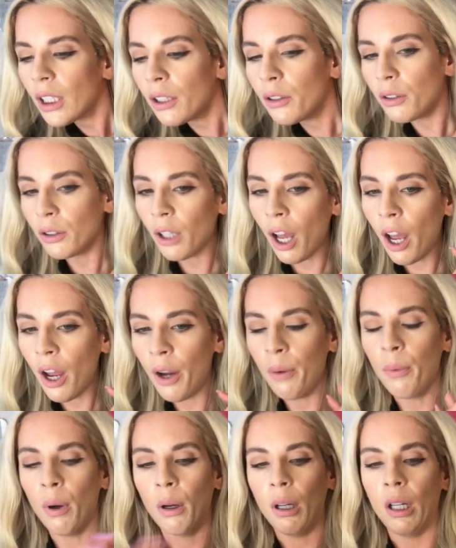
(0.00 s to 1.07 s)

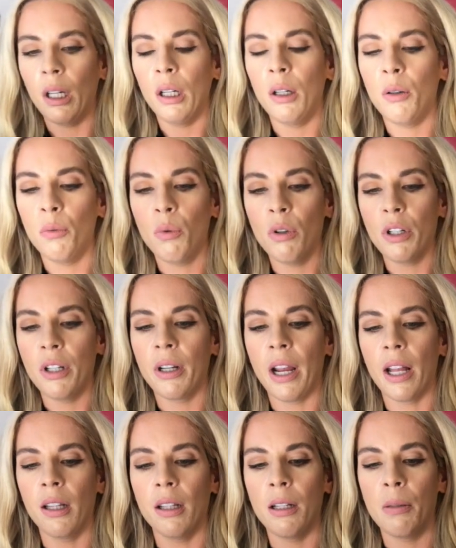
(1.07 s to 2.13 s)
So what do you
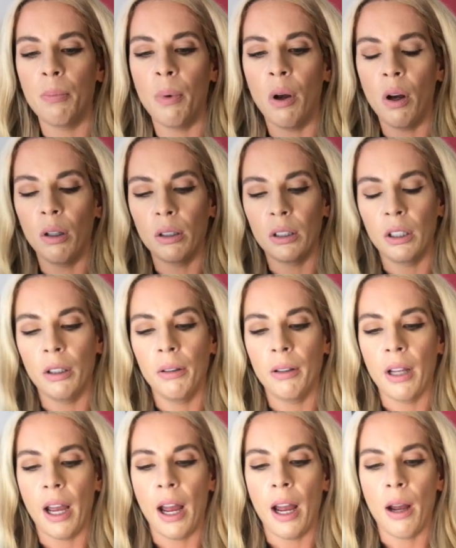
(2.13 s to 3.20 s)
get in this box? You
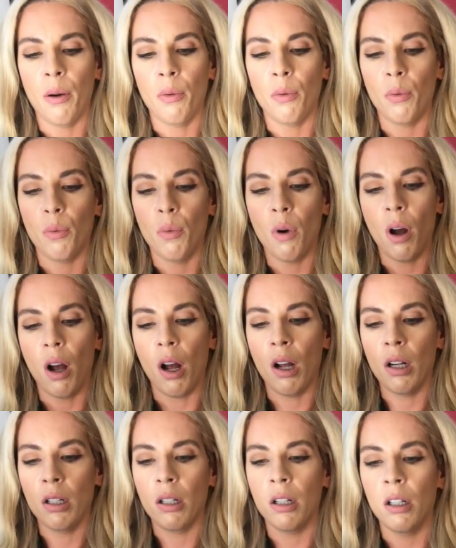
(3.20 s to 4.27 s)
get
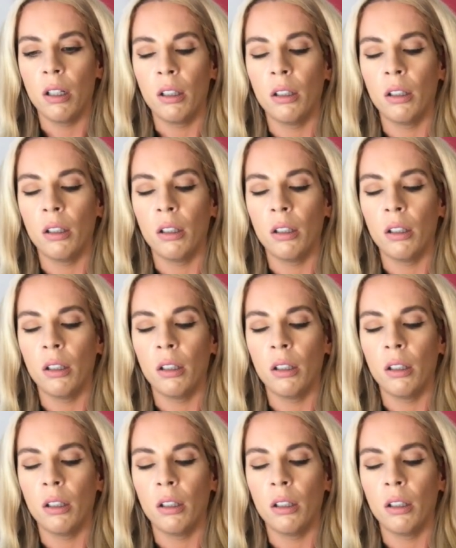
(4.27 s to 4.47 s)
one